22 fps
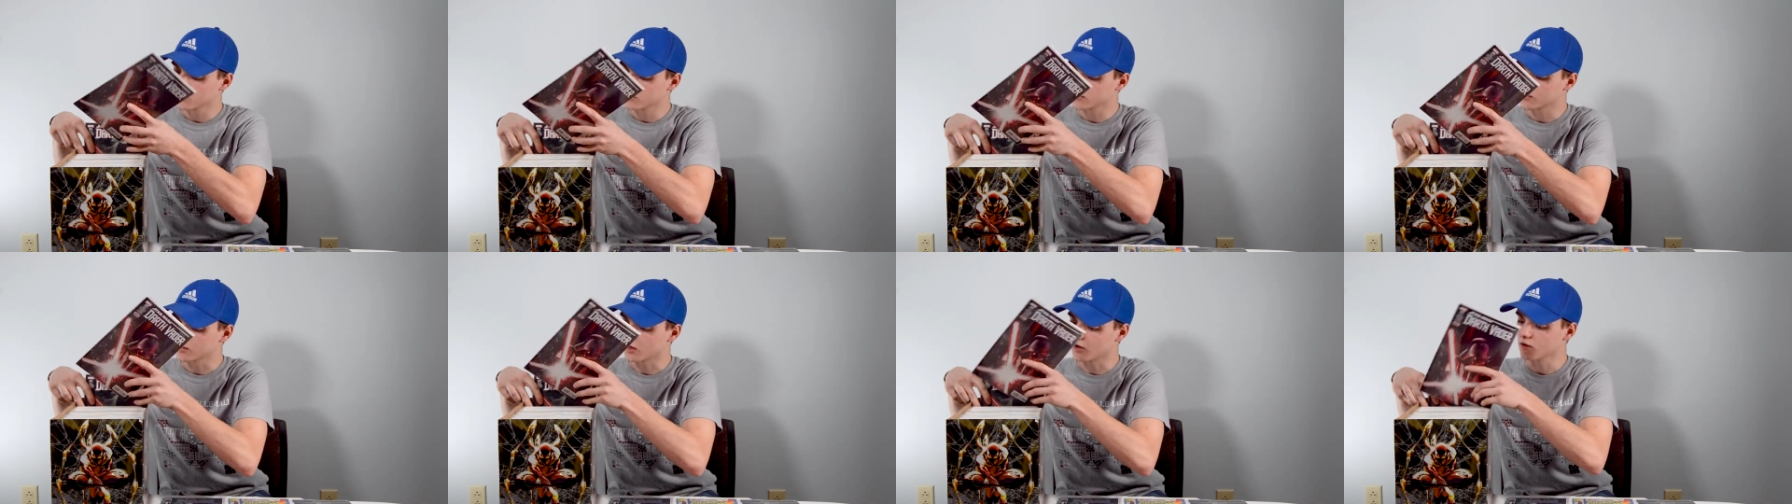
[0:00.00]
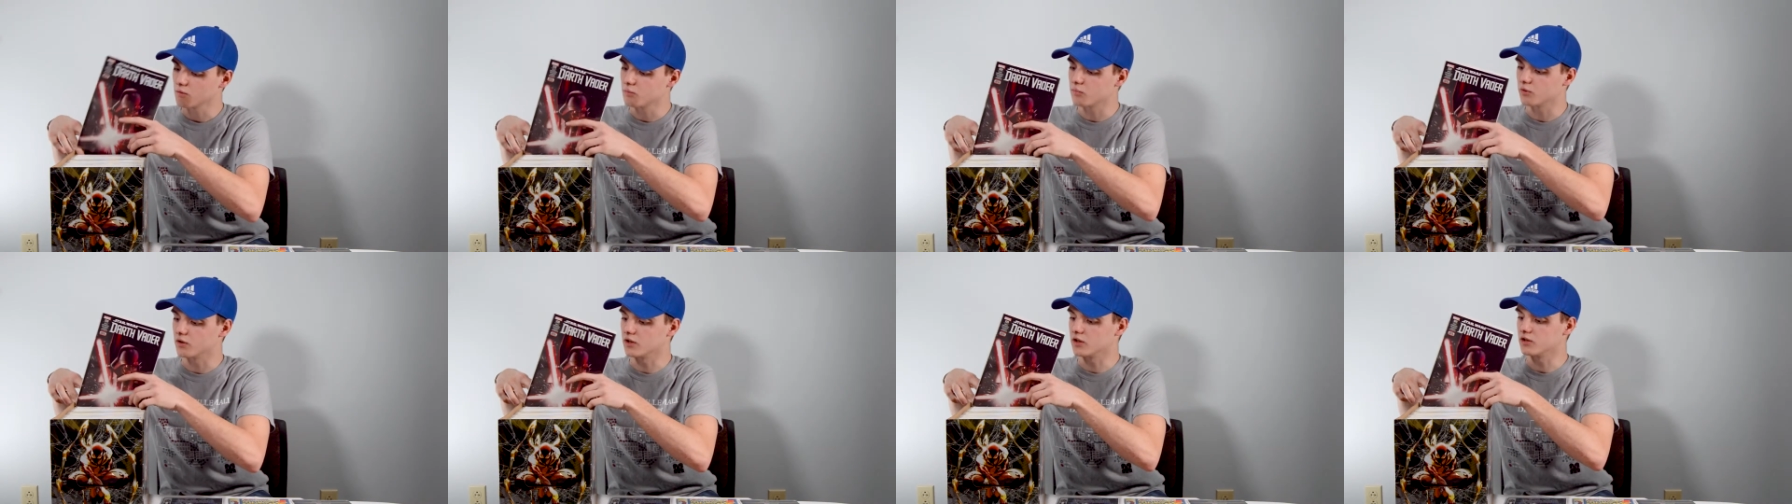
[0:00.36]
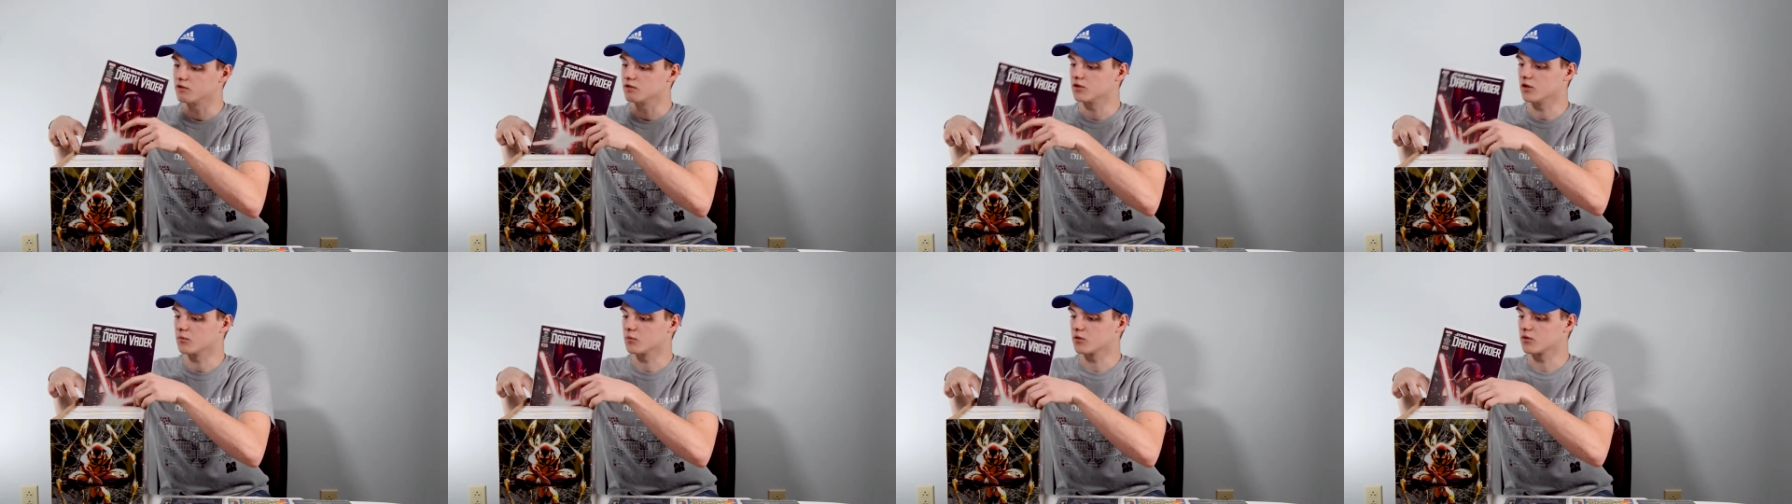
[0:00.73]
So let's put
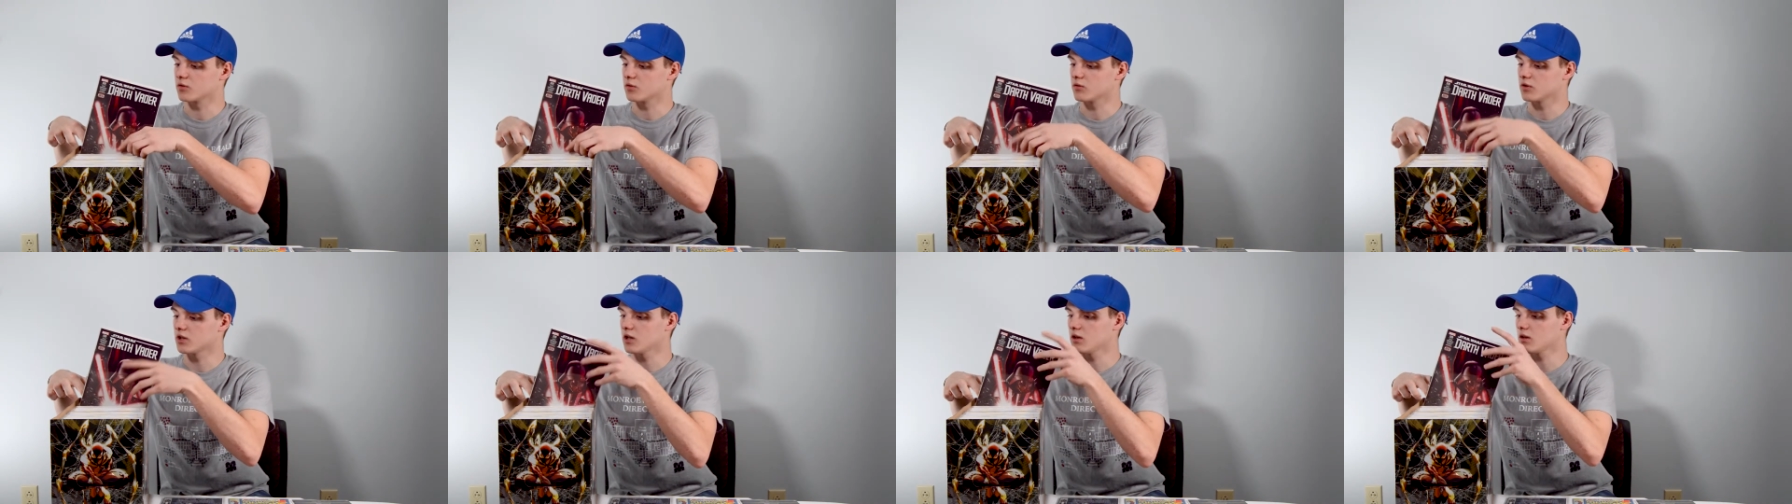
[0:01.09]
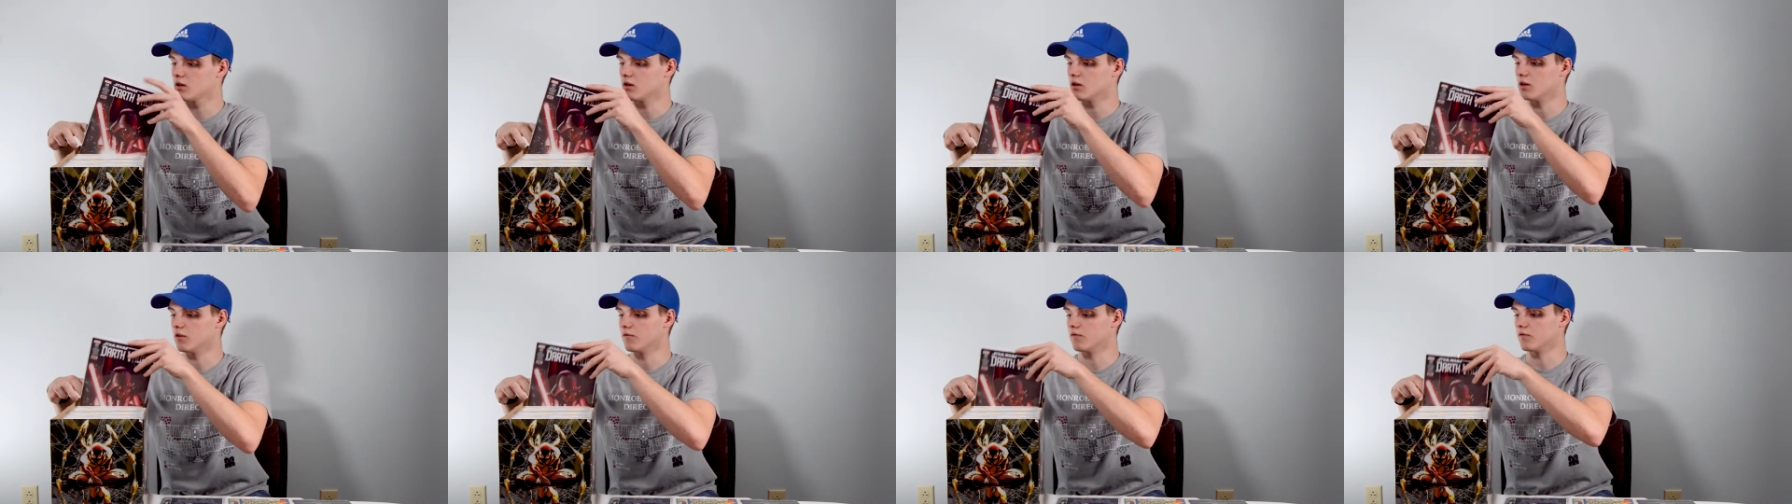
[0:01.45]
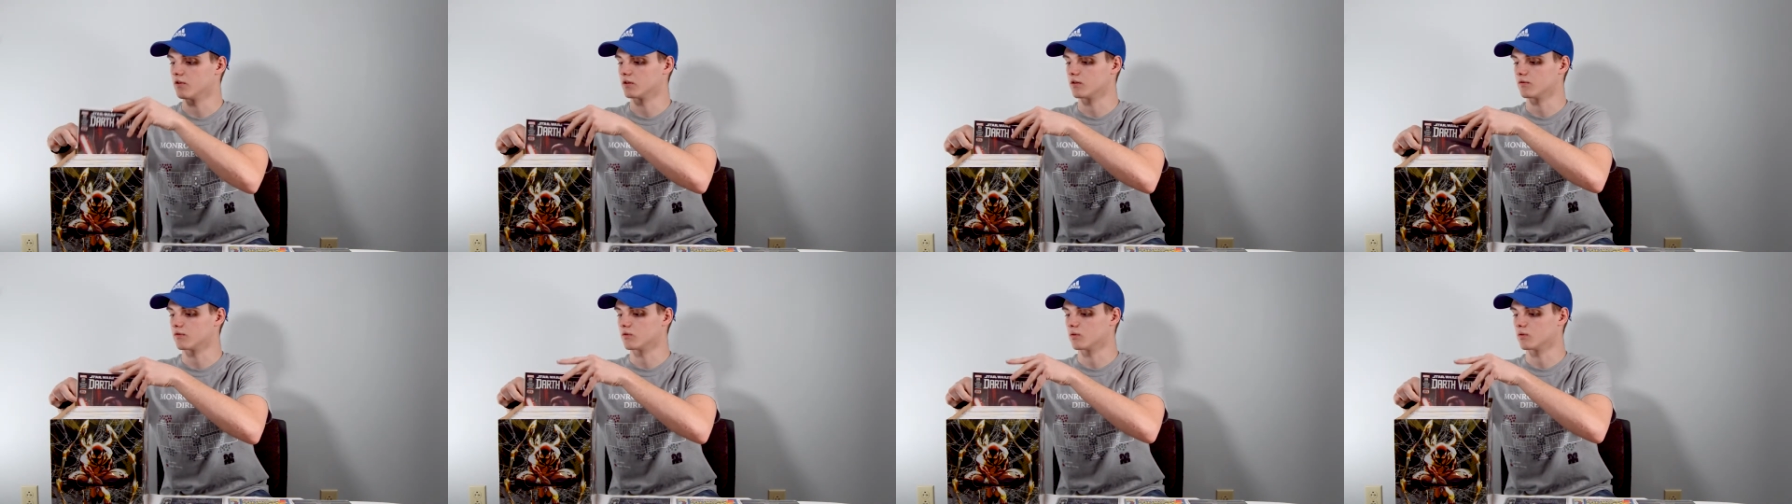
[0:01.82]
issue number 20 in front of